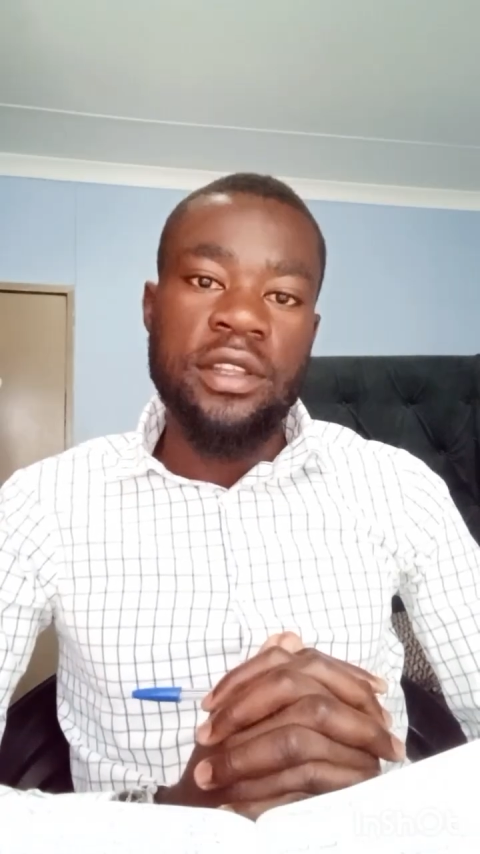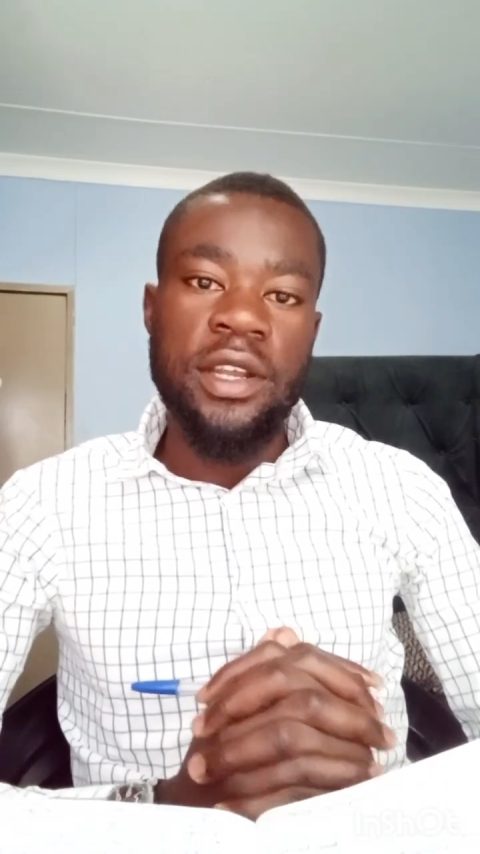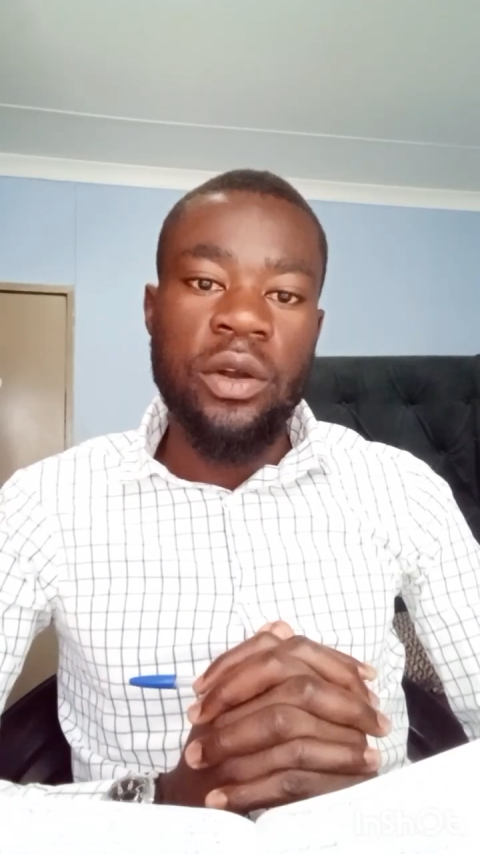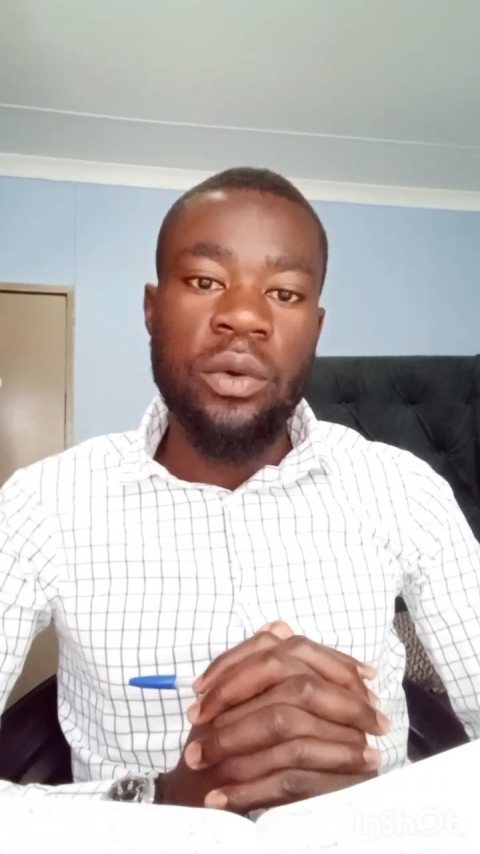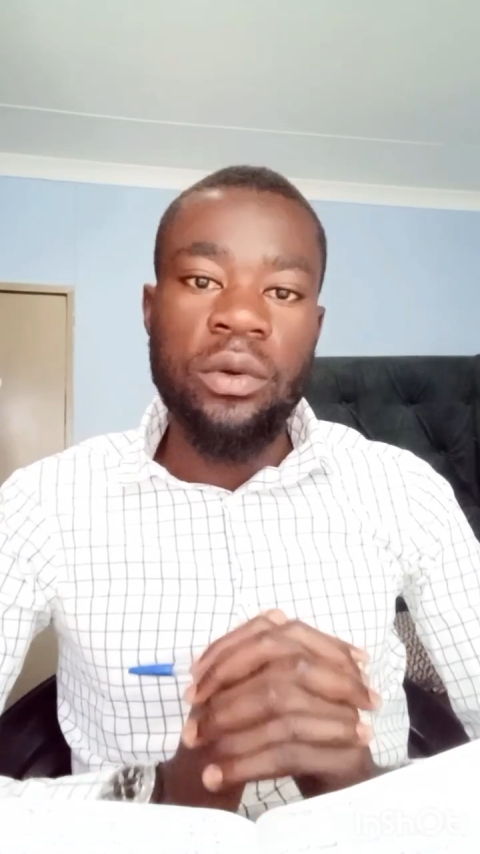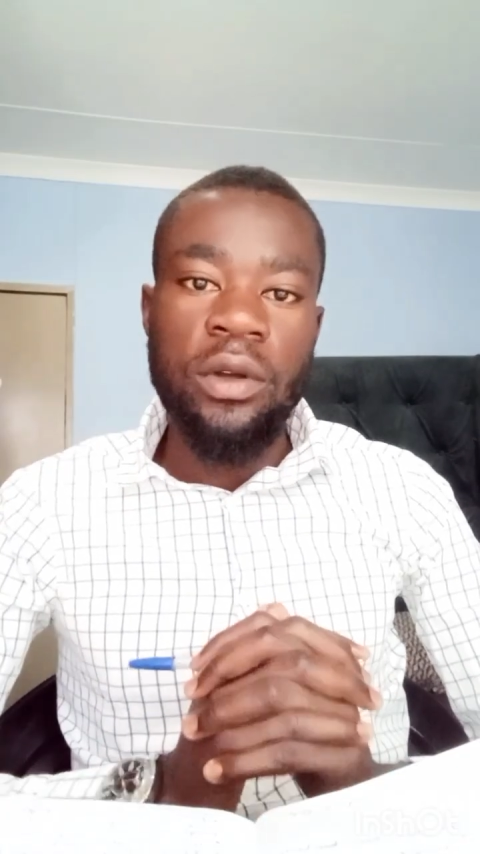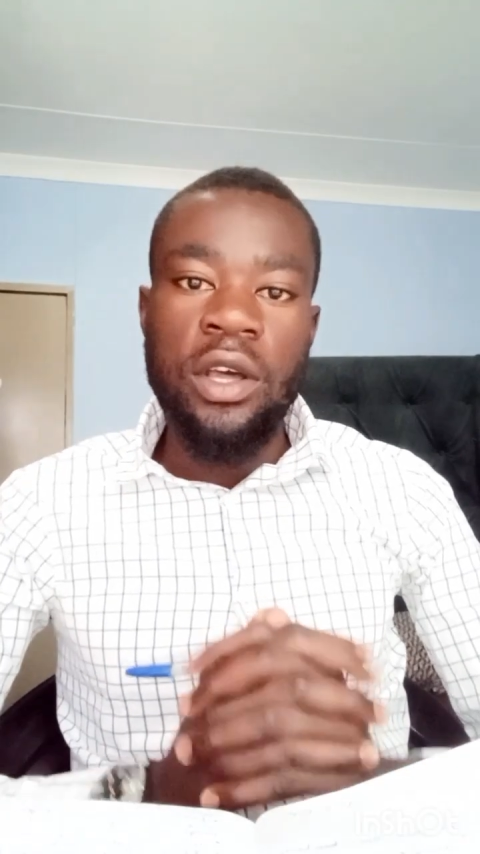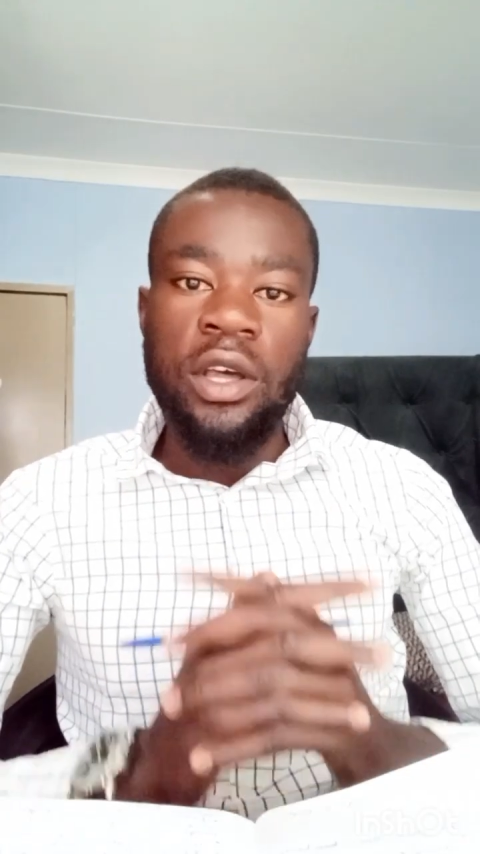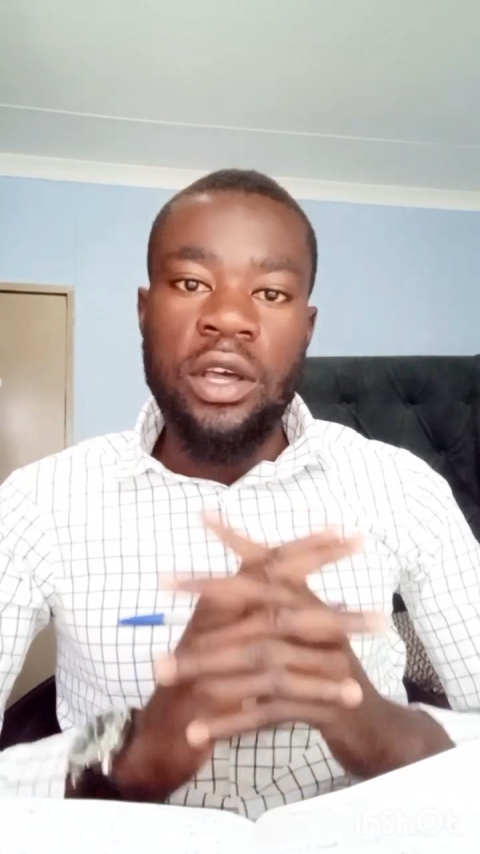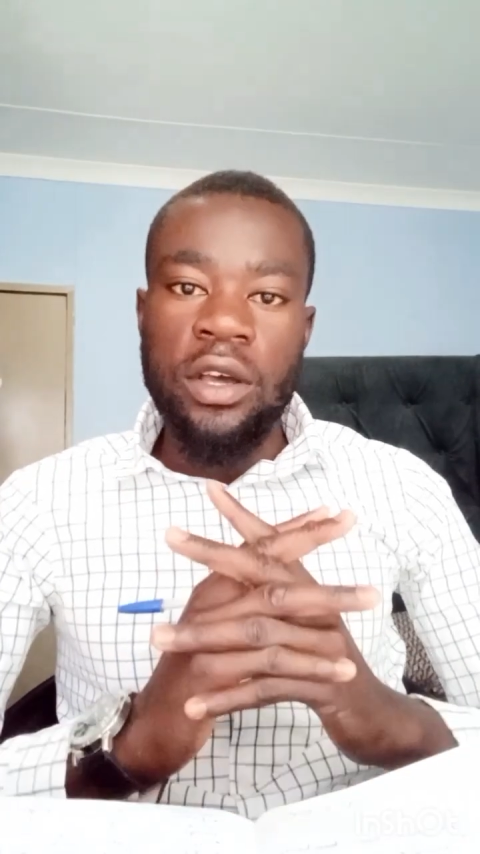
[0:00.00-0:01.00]
The role
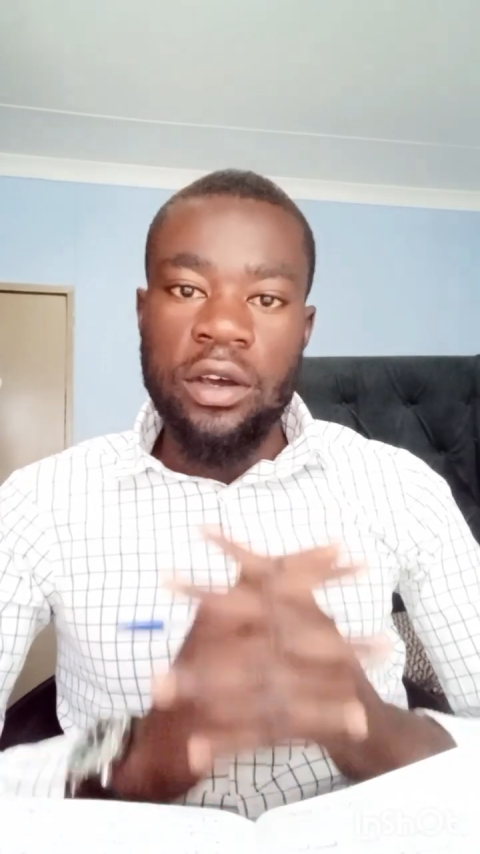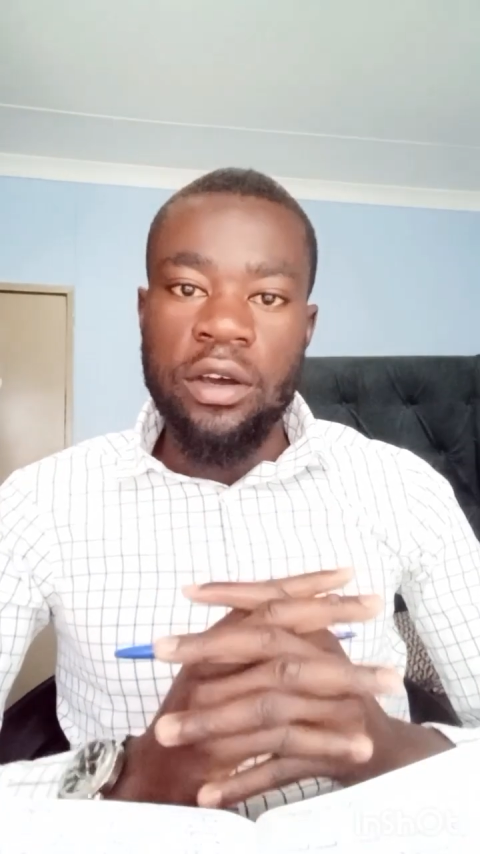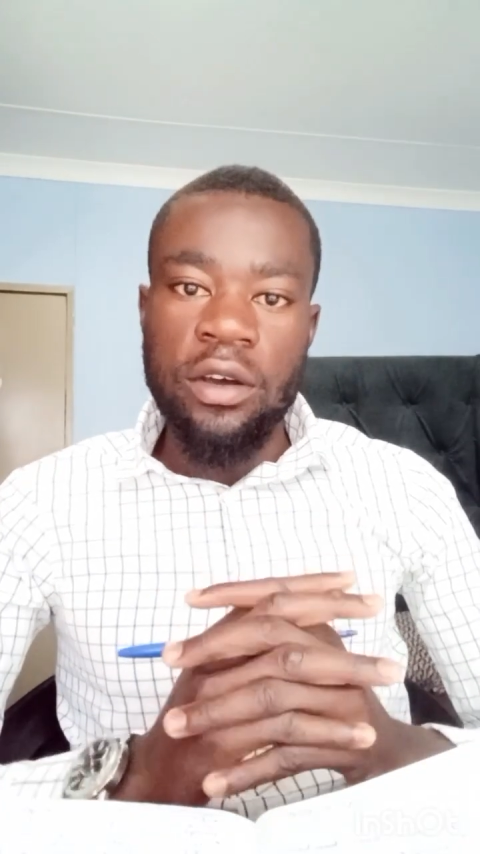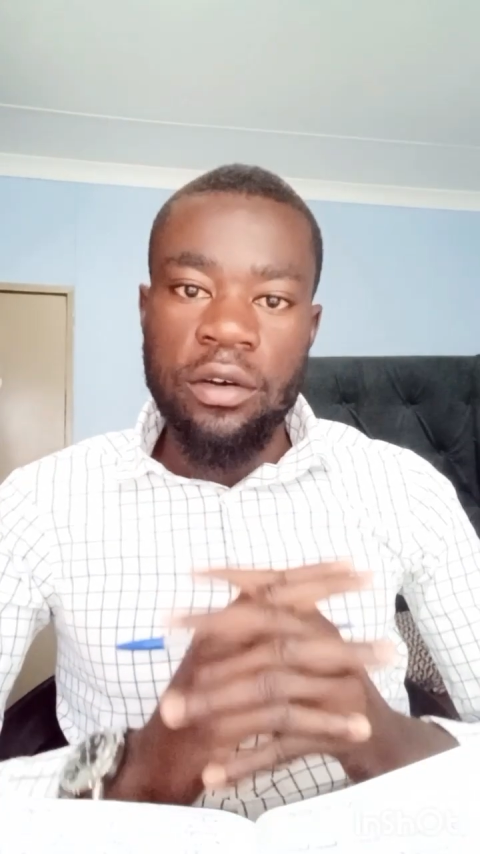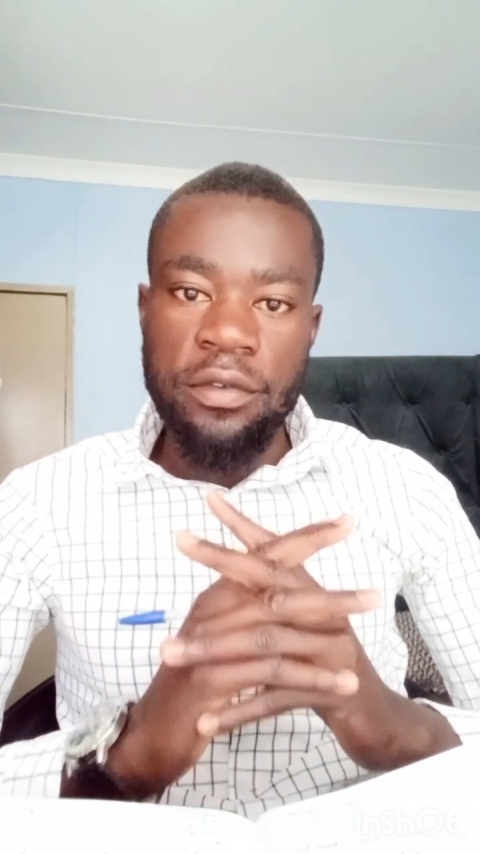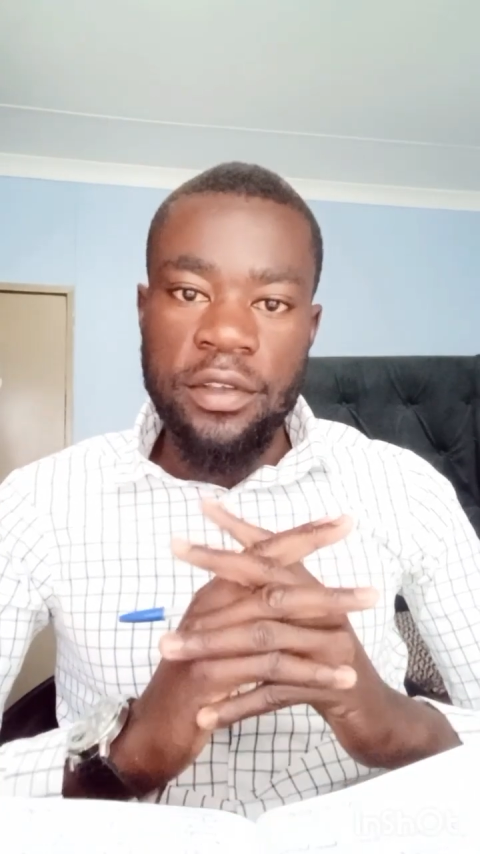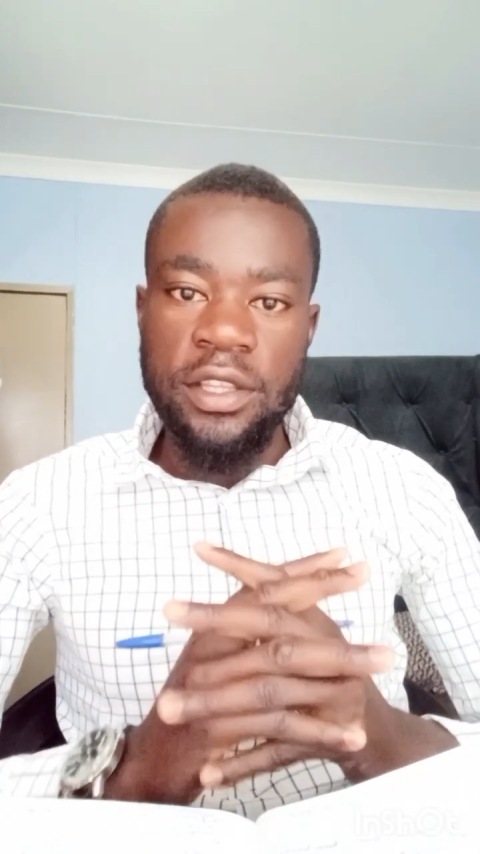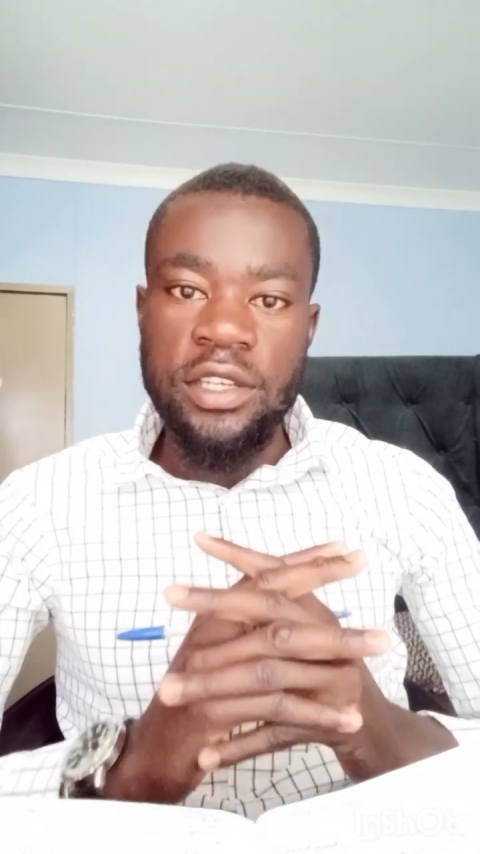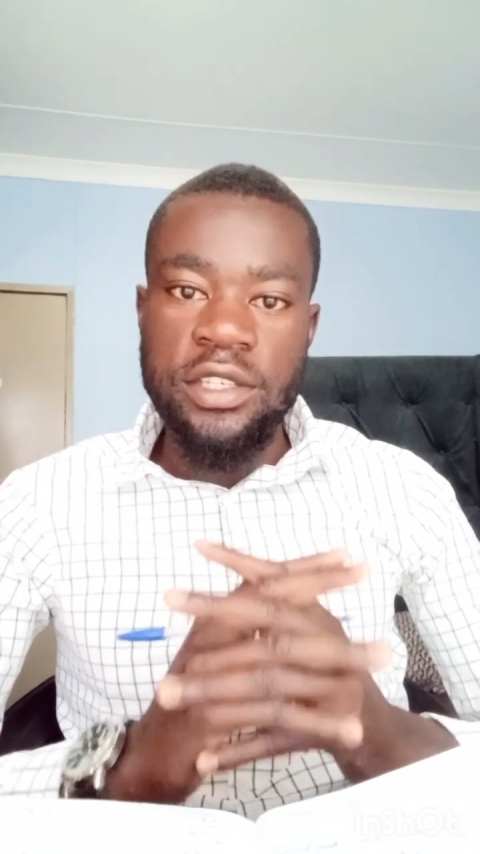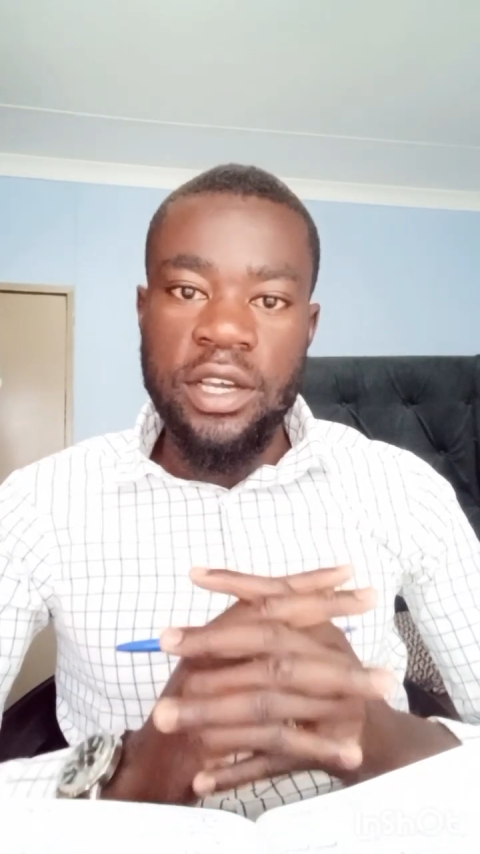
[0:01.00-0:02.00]
of a
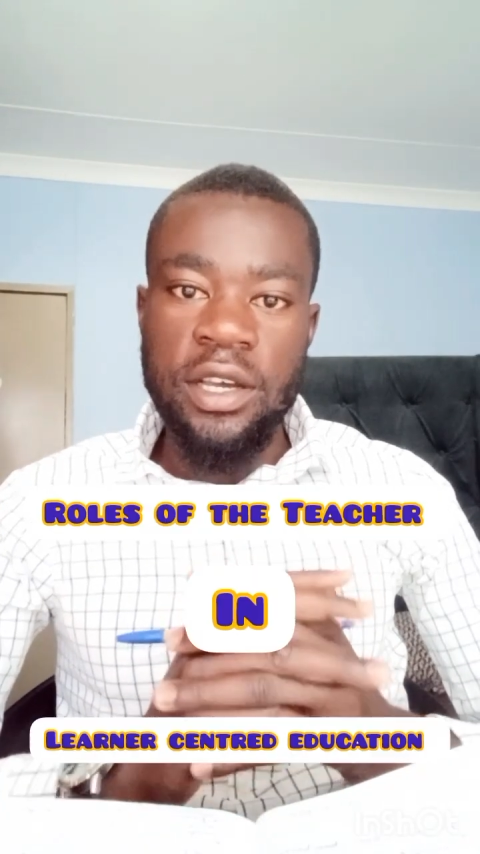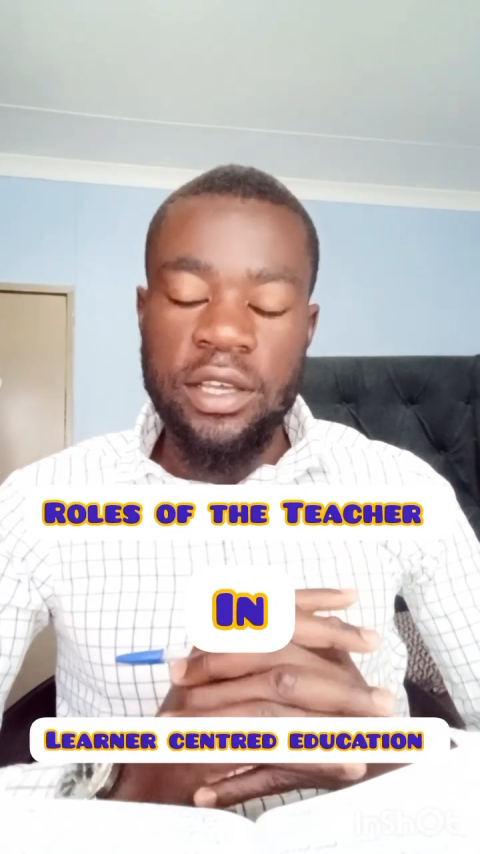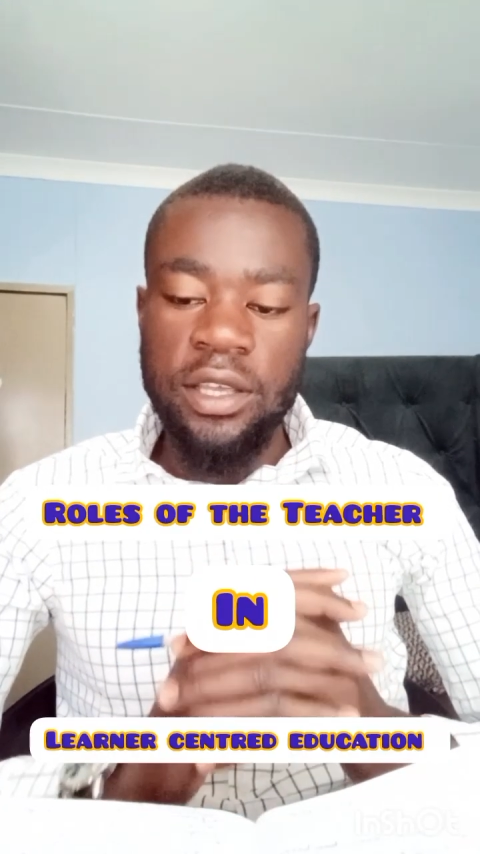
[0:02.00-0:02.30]
teacher